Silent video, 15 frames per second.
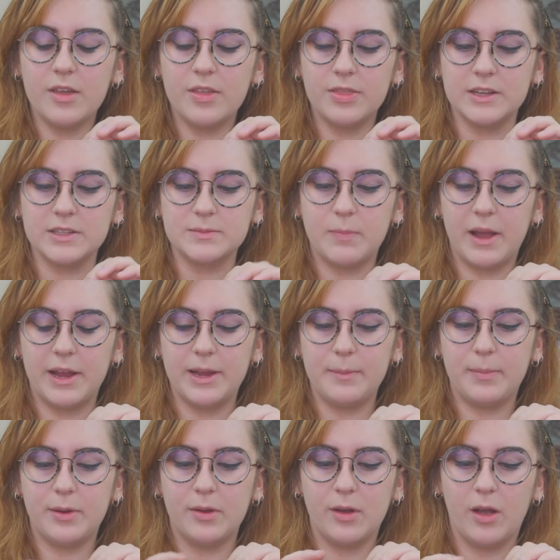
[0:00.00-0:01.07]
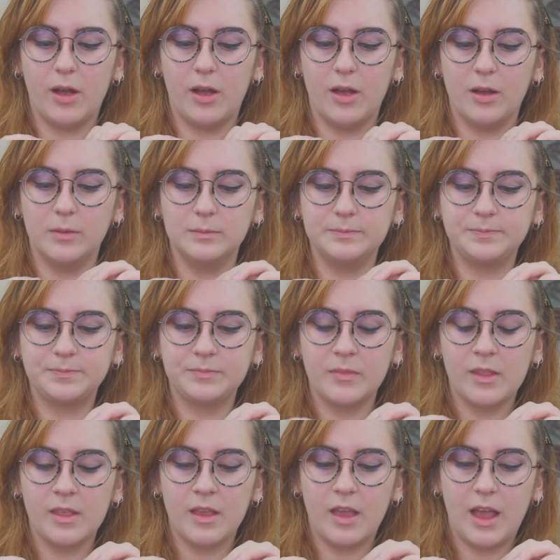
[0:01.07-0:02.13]
This pipe
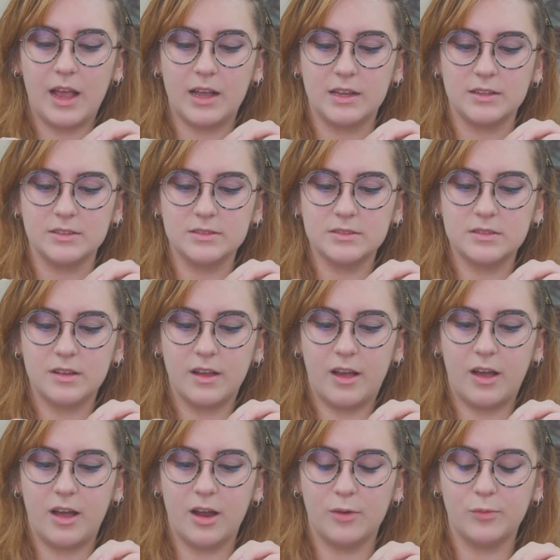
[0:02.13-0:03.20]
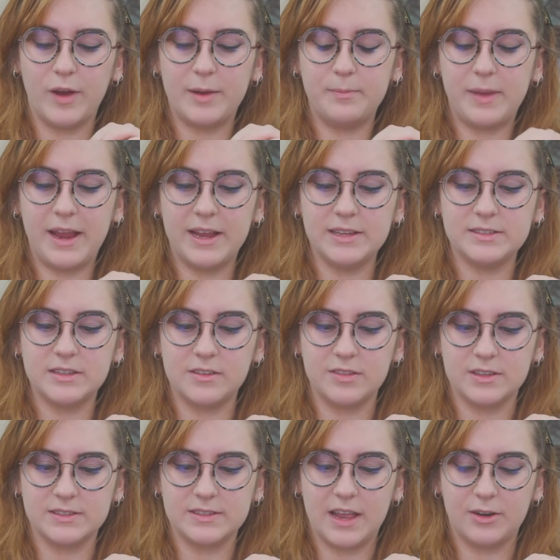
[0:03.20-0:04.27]
has red paste in
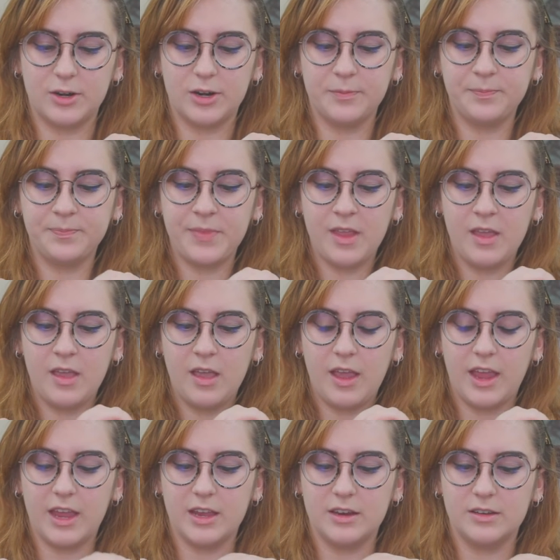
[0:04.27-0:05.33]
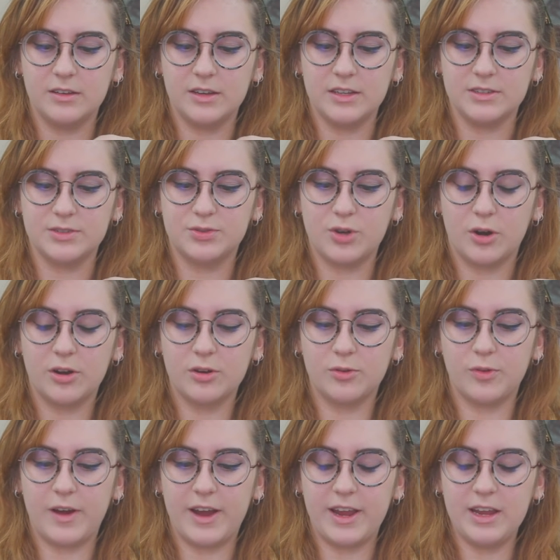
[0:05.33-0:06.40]
the center and is dark
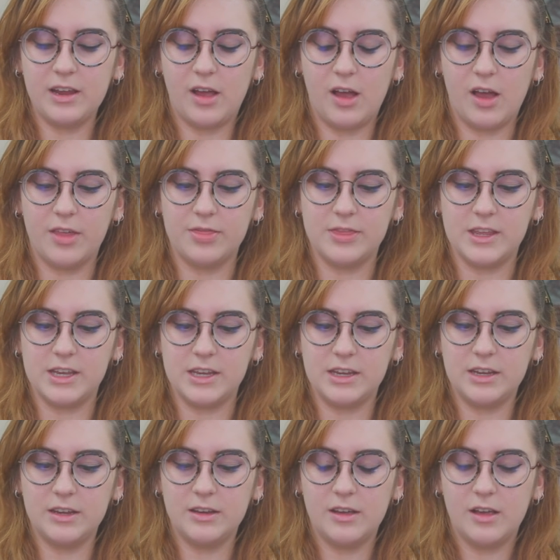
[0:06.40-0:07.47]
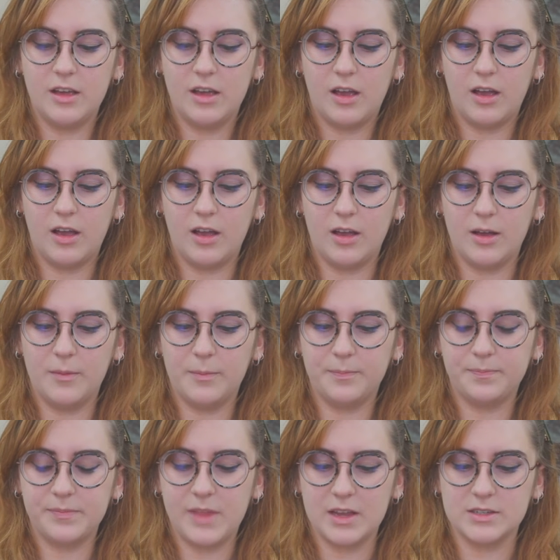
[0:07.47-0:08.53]
gray on the
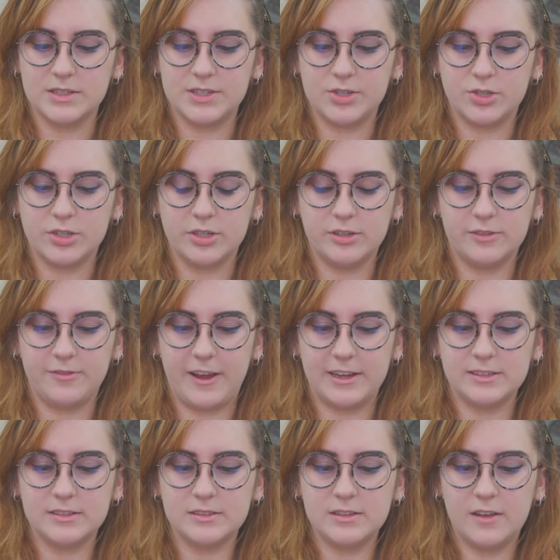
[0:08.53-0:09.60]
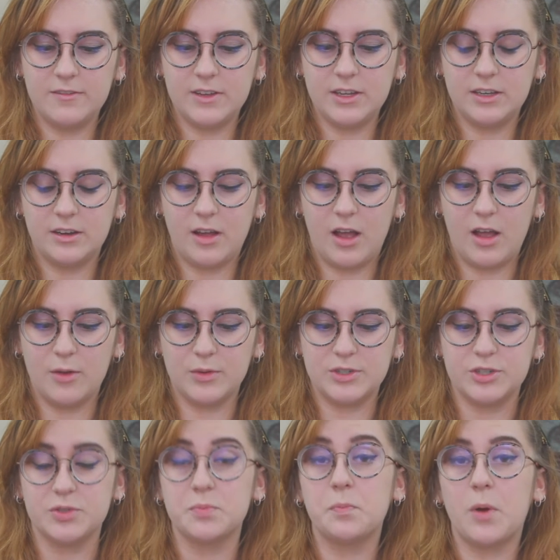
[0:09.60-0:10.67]
exterior faces of it,
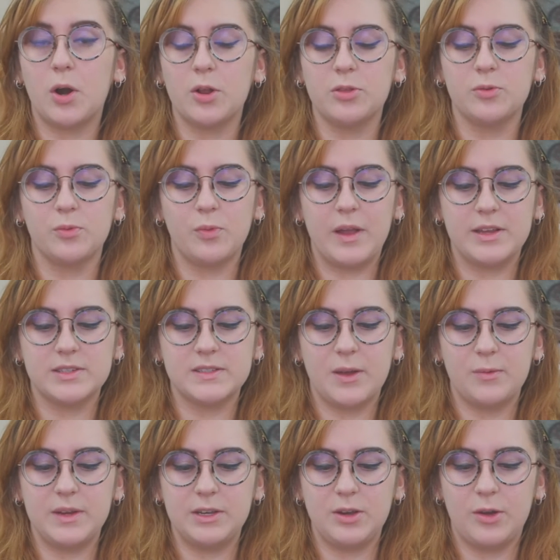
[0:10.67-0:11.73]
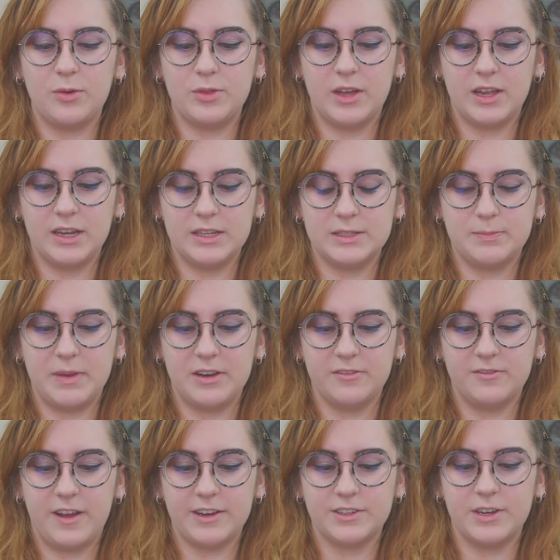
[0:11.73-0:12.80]
which is part of the ways that we know that it's been
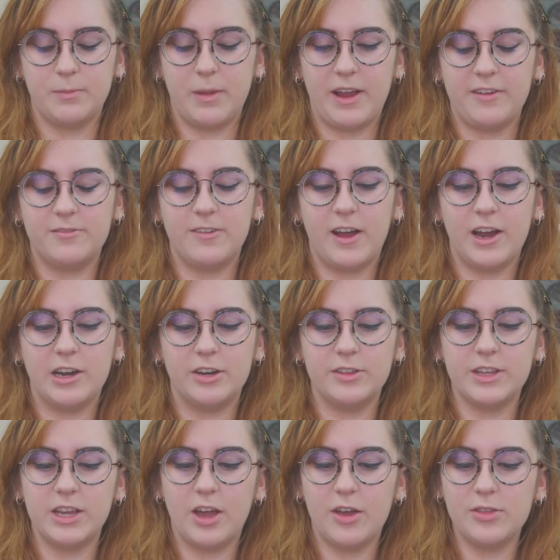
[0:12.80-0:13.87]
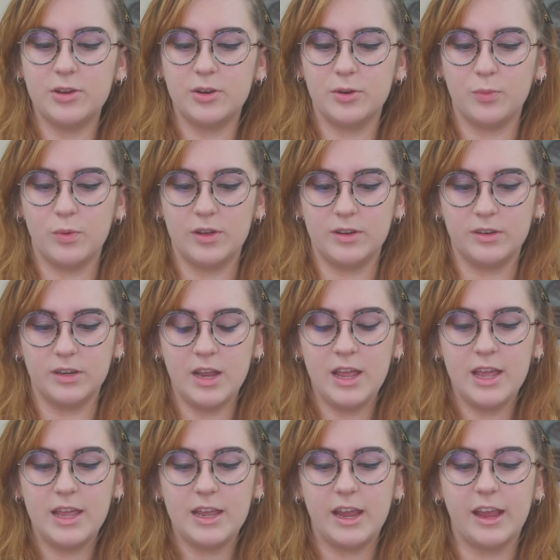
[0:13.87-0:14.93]
affected by fire. The other one
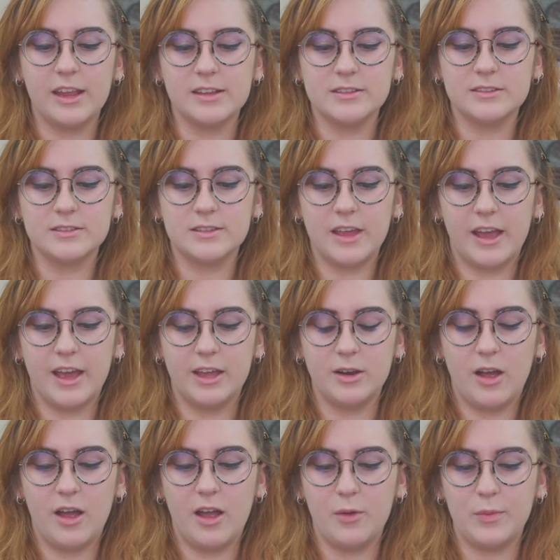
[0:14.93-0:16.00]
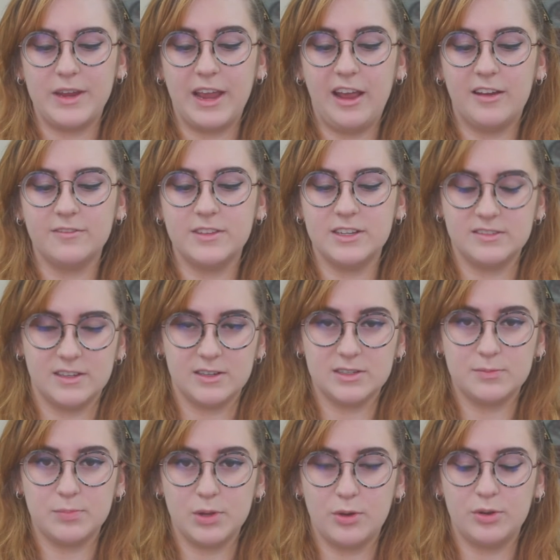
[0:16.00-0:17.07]
is that we have these
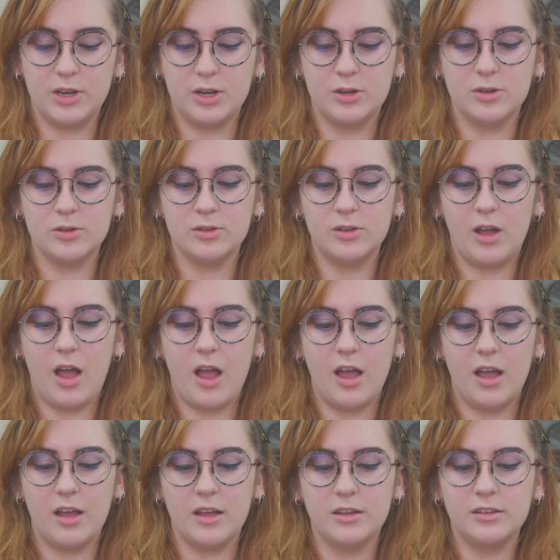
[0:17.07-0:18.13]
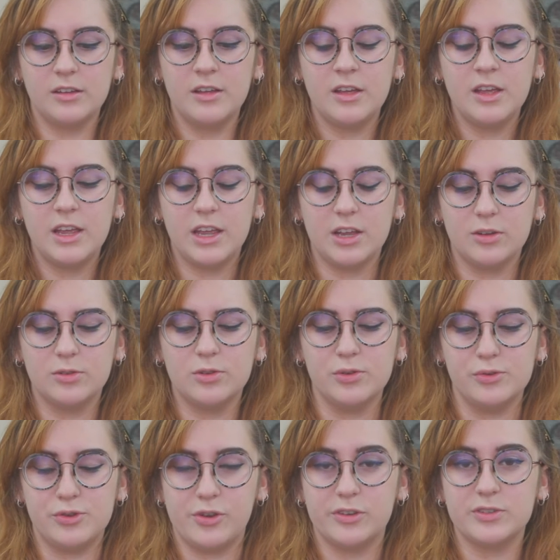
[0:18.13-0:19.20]
exploded
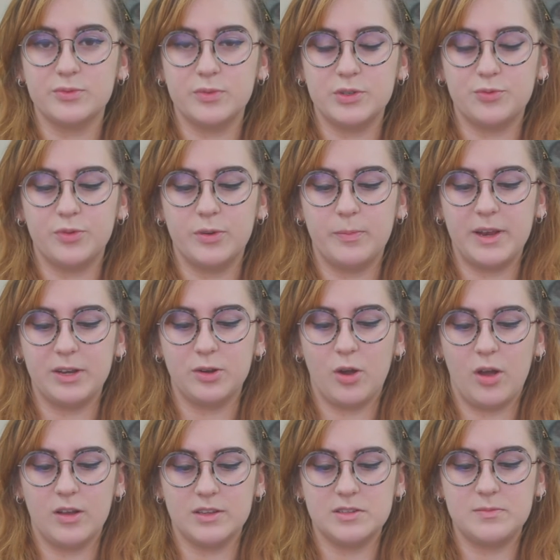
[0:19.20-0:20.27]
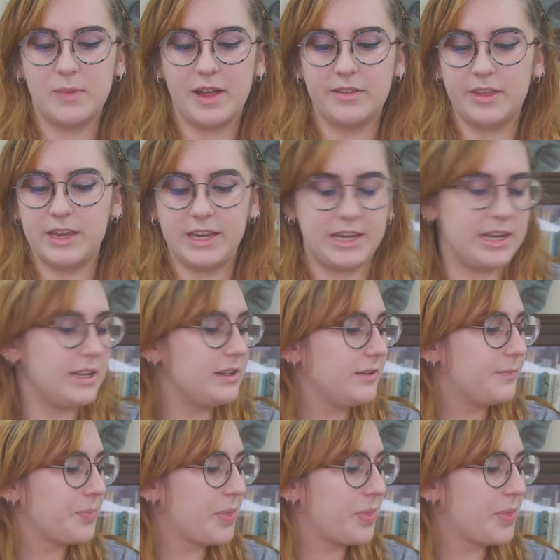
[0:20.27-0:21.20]
inclusions, which would have been caused by the heat.